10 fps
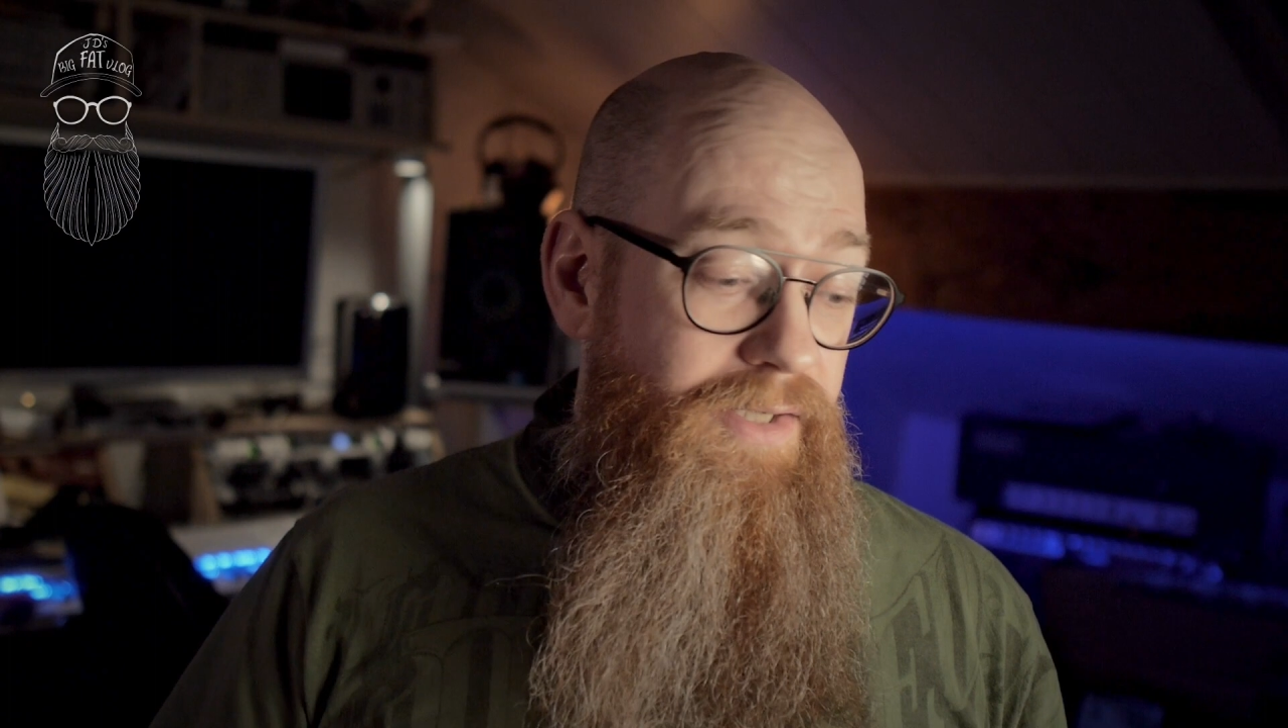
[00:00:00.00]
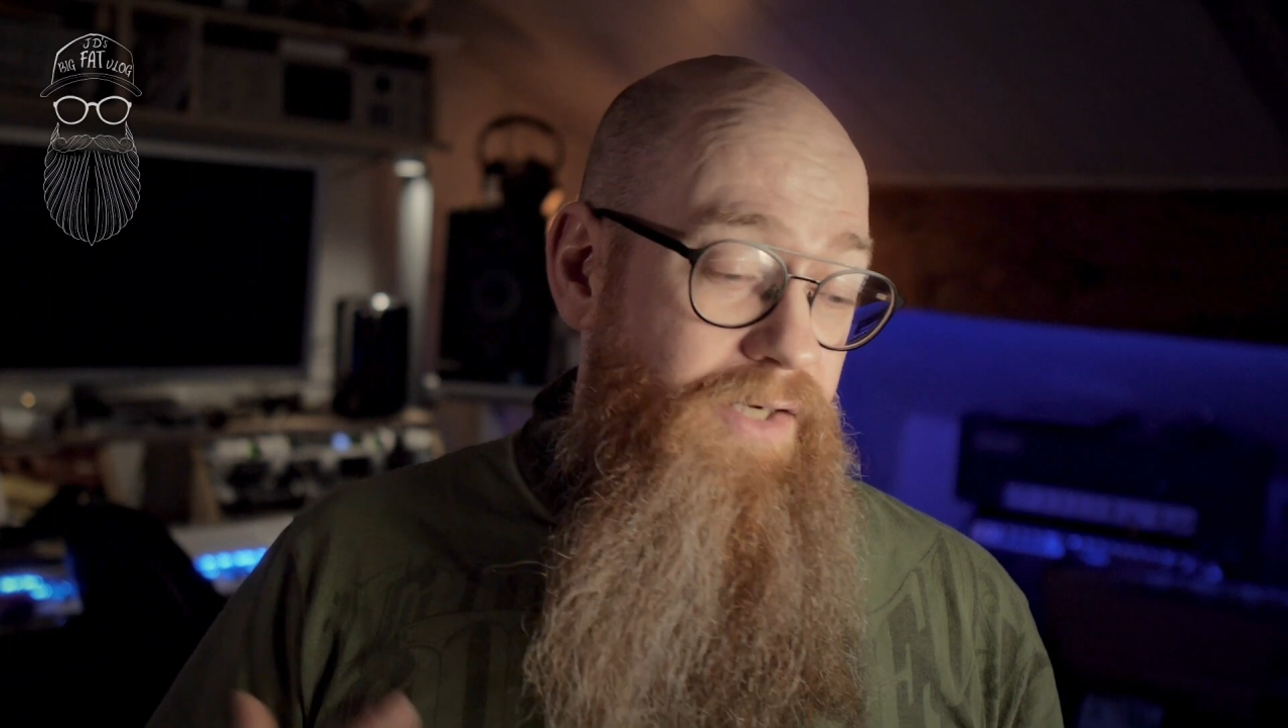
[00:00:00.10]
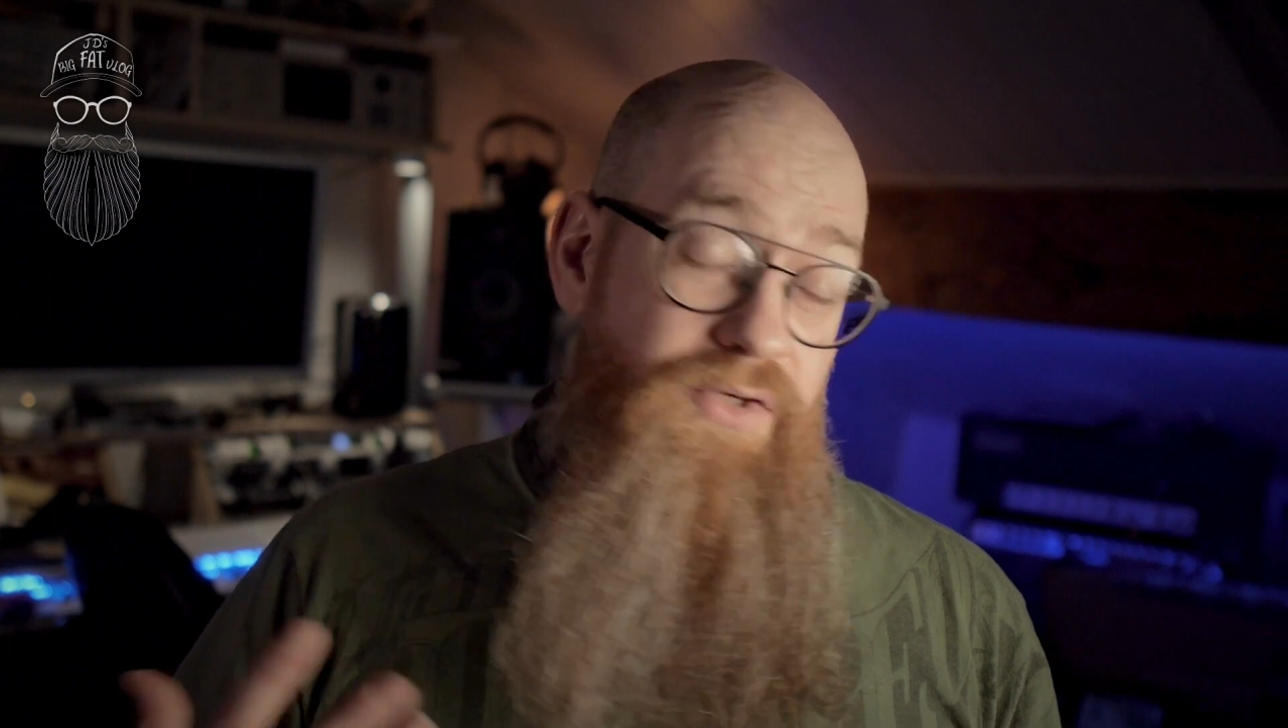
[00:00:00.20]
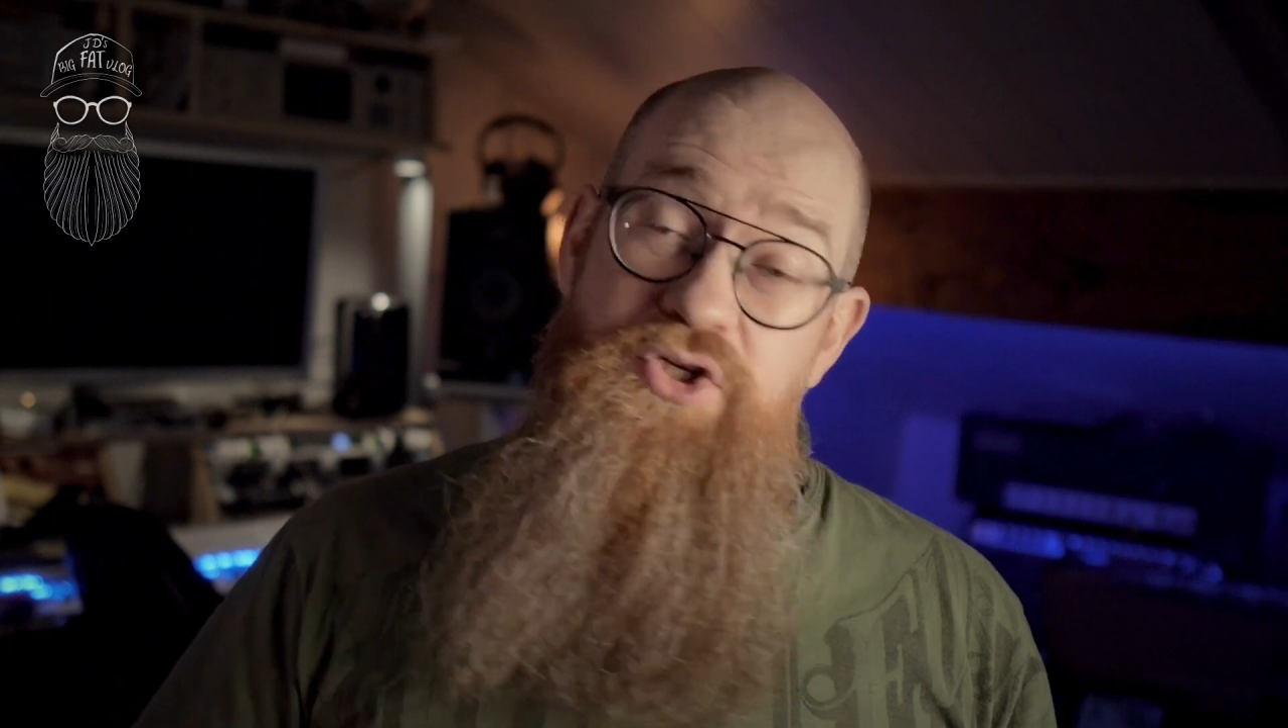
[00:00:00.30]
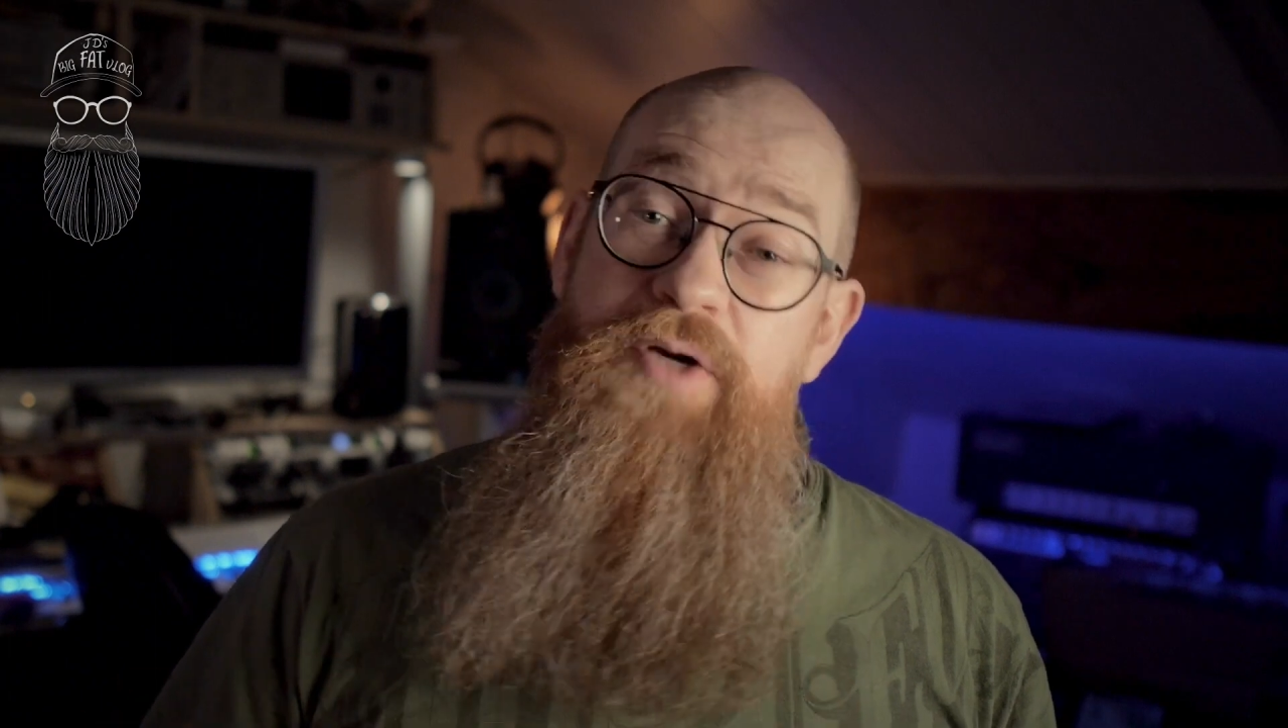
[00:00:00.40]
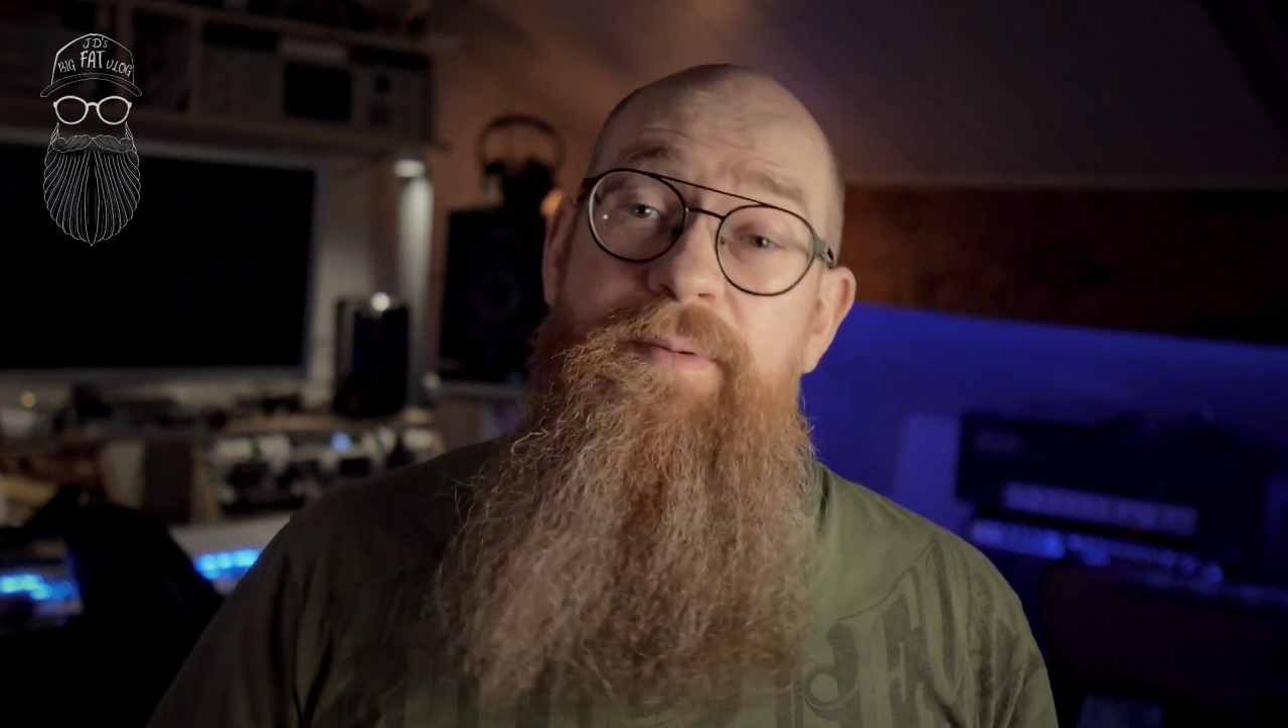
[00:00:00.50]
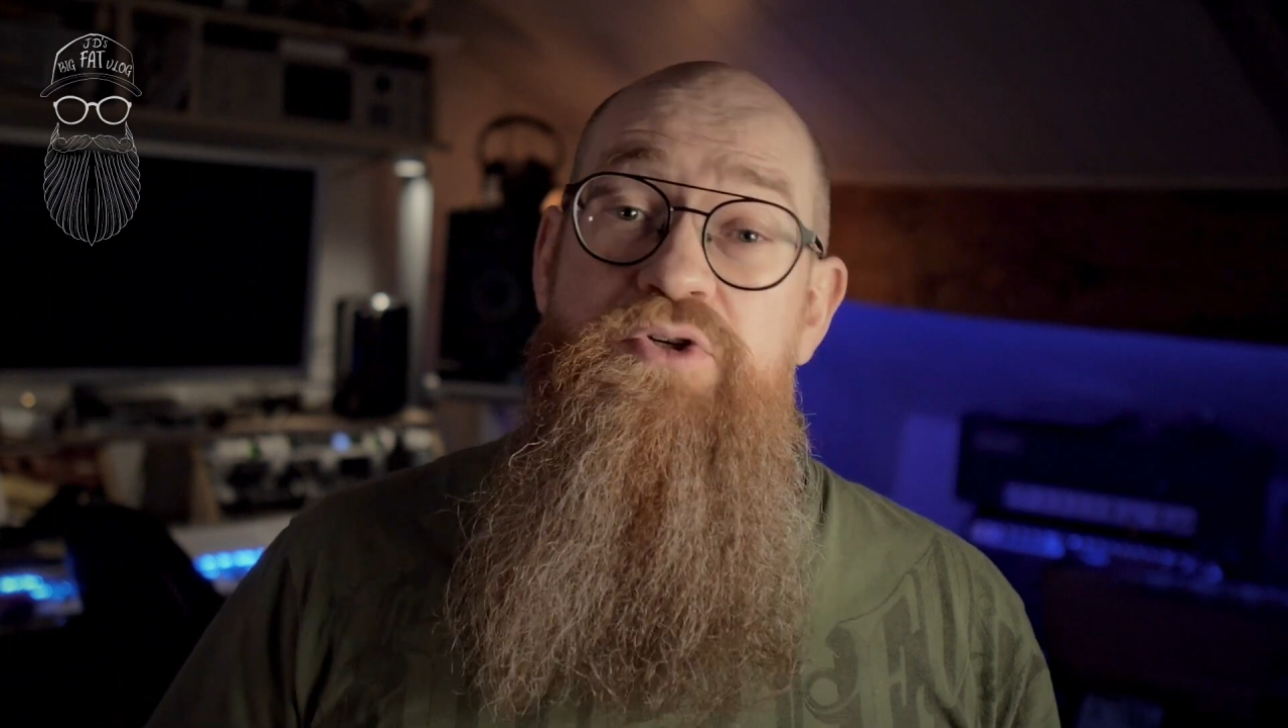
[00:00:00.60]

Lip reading: And a turbo